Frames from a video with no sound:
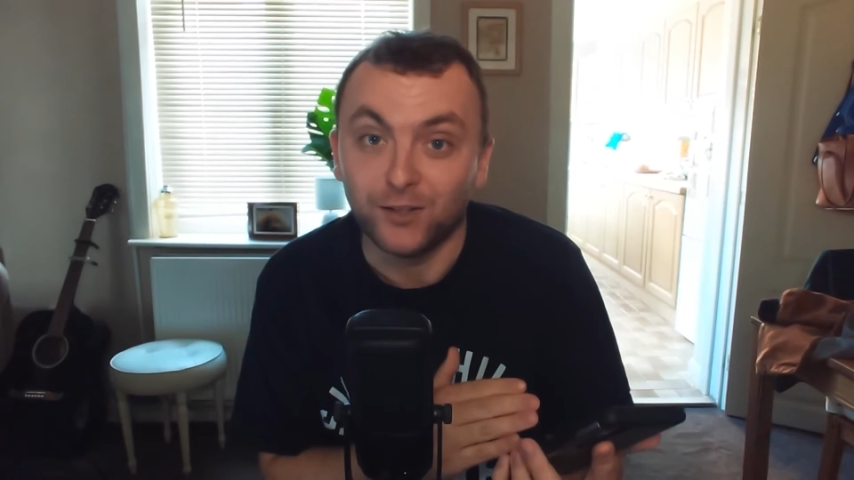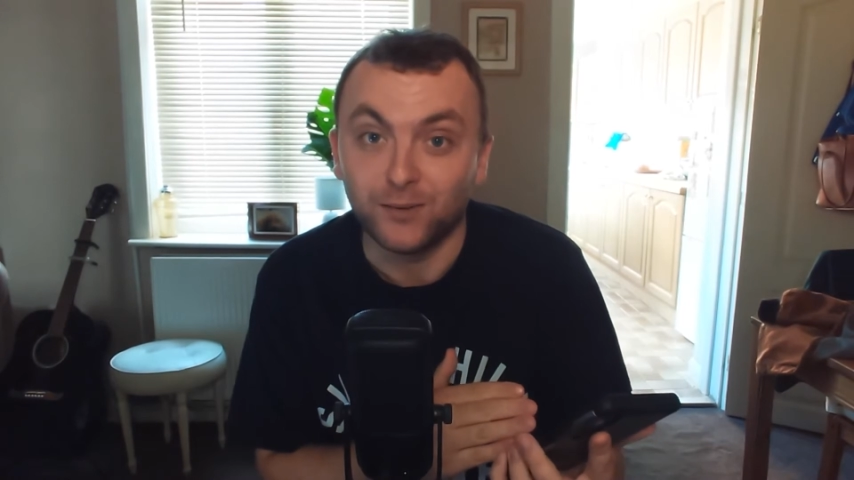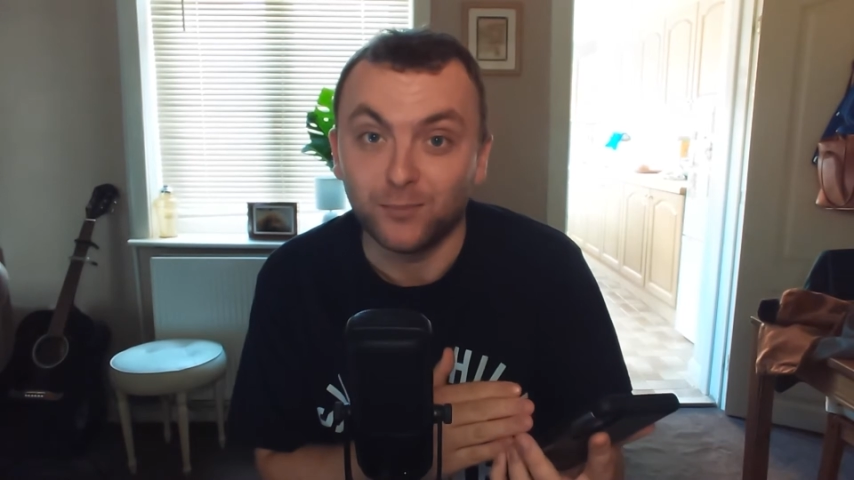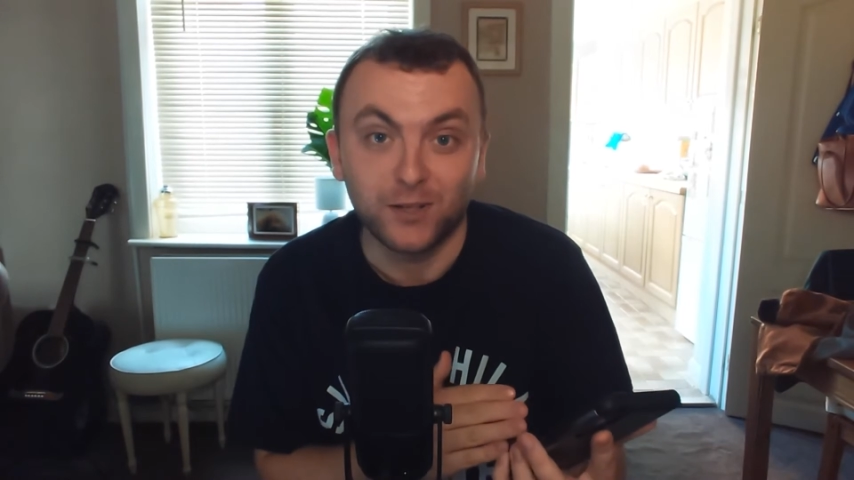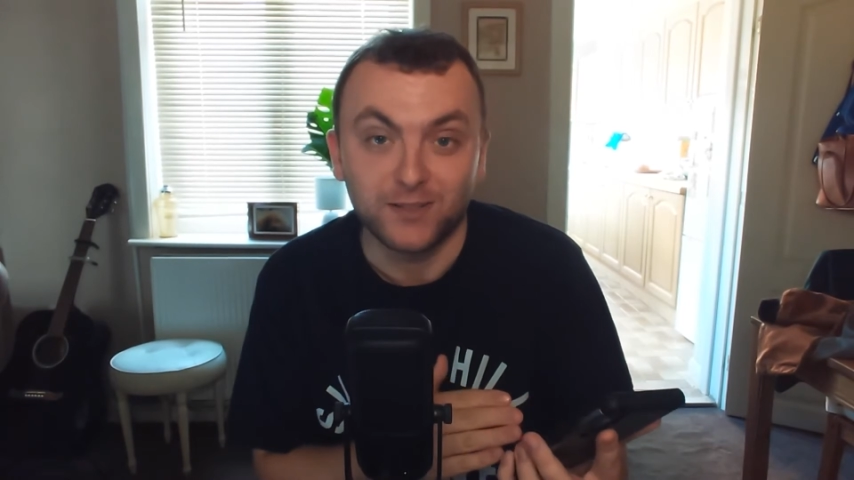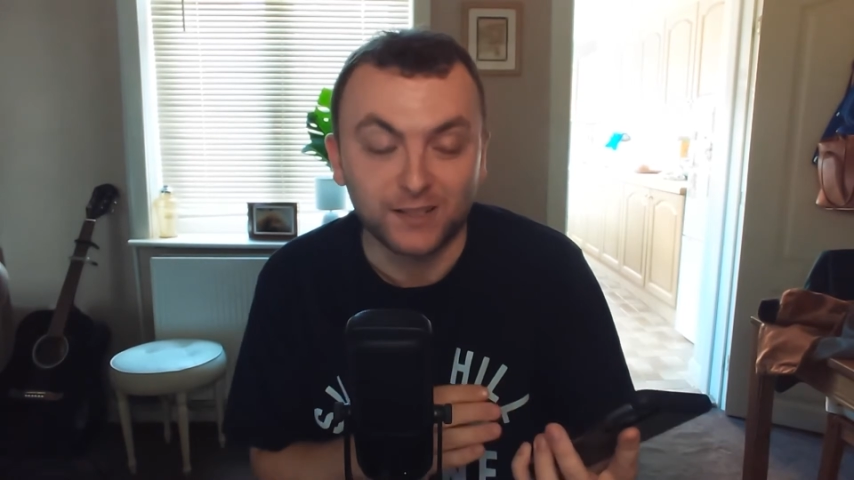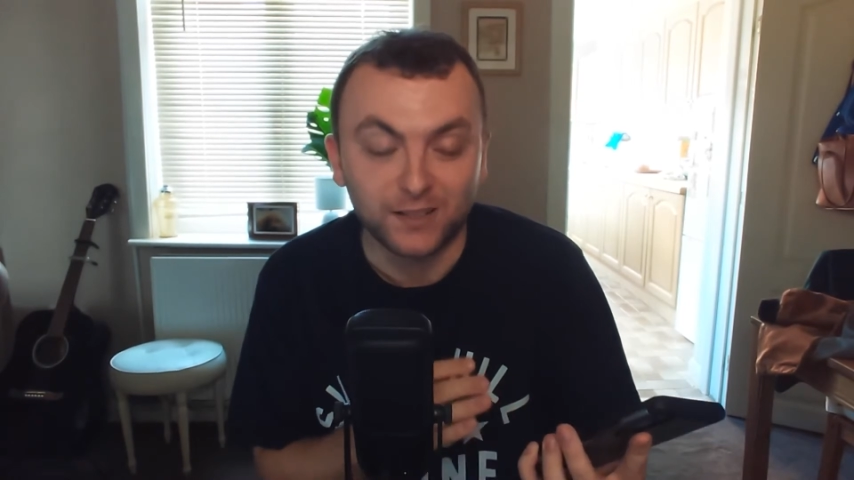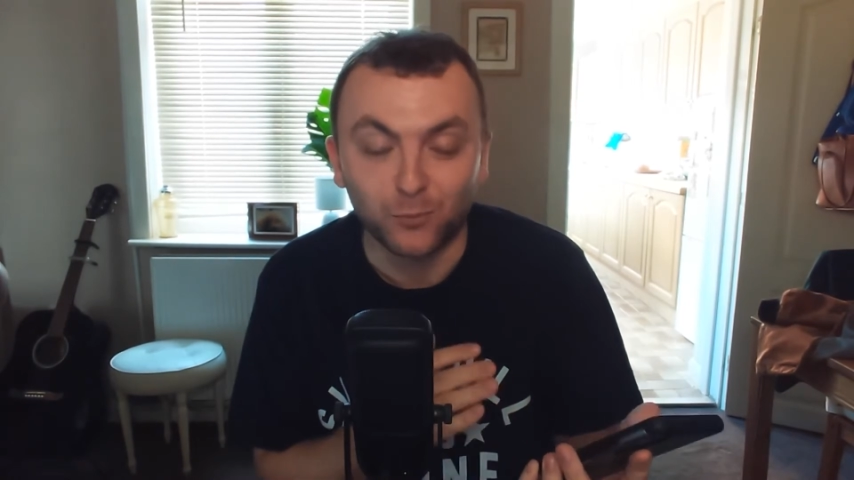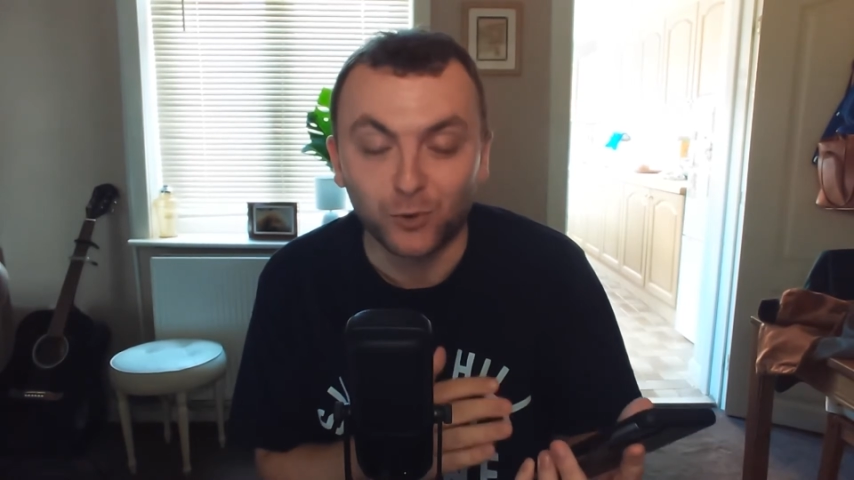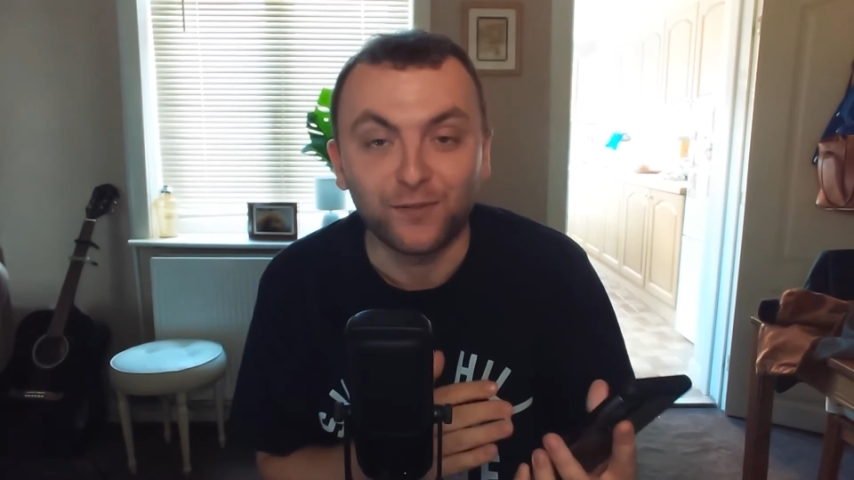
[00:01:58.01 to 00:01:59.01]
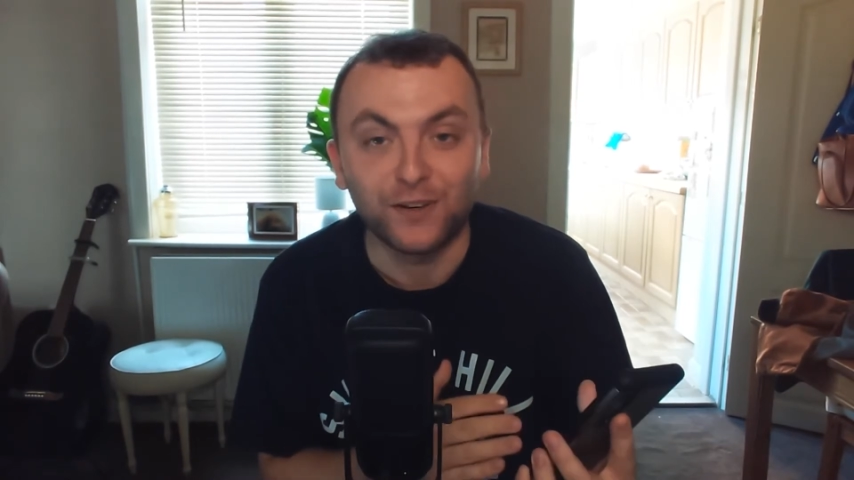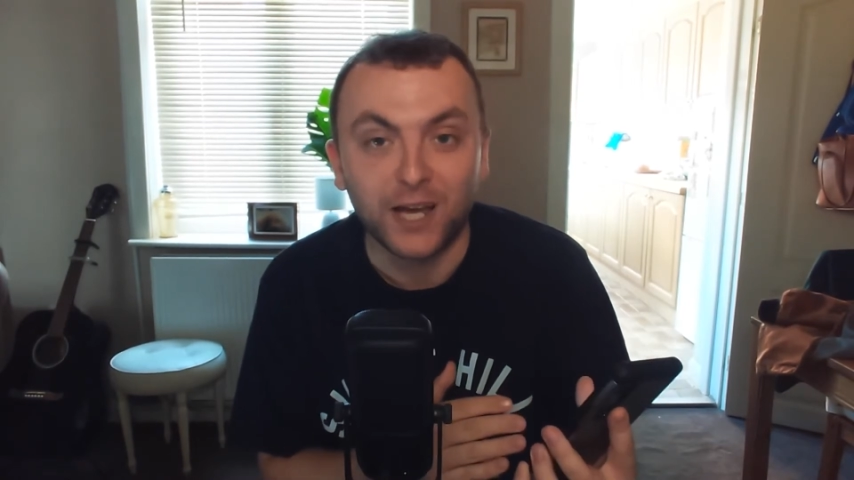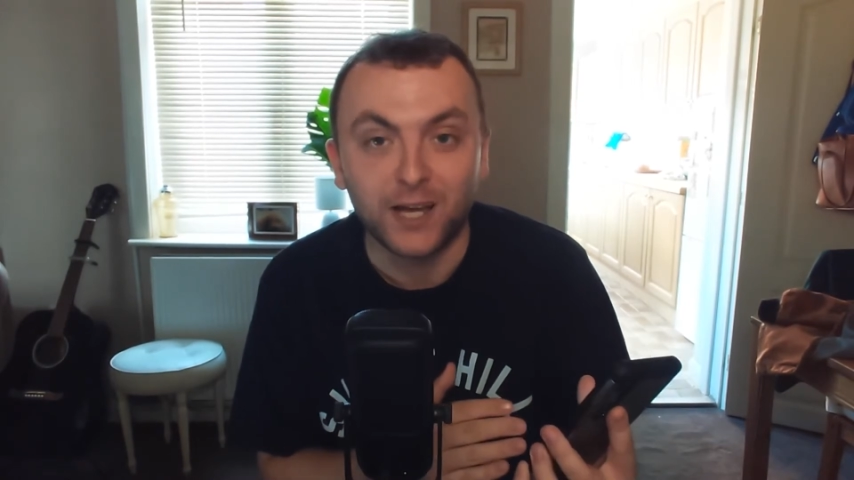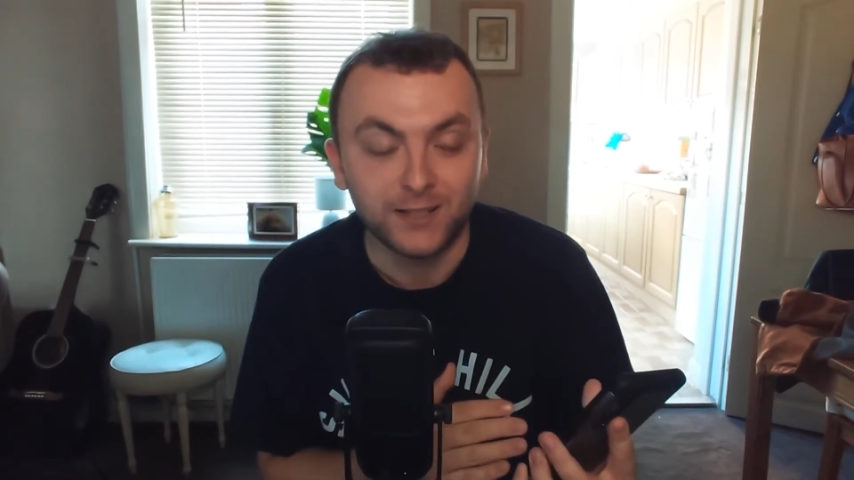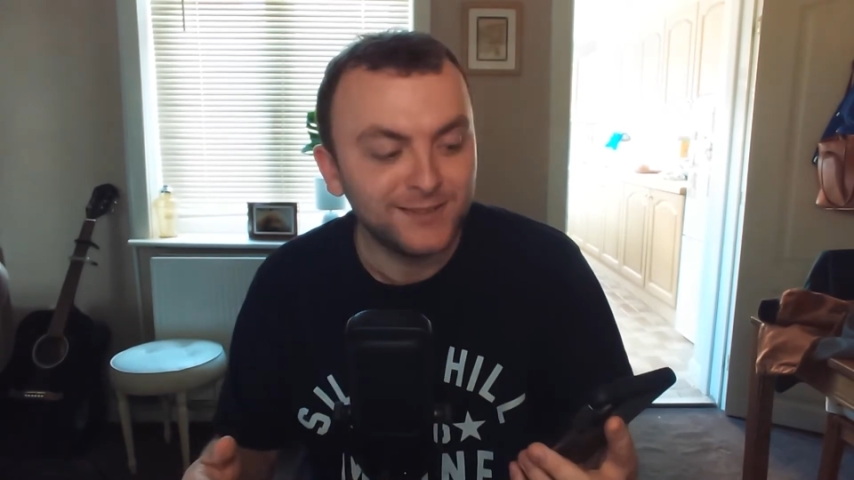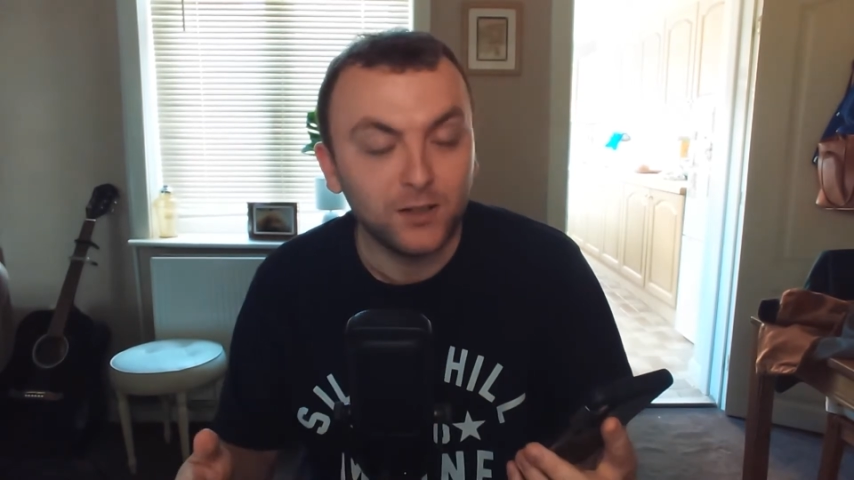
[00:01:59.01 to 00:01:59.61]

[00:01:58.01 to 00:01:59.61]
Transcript: it because I didn't want to forget it.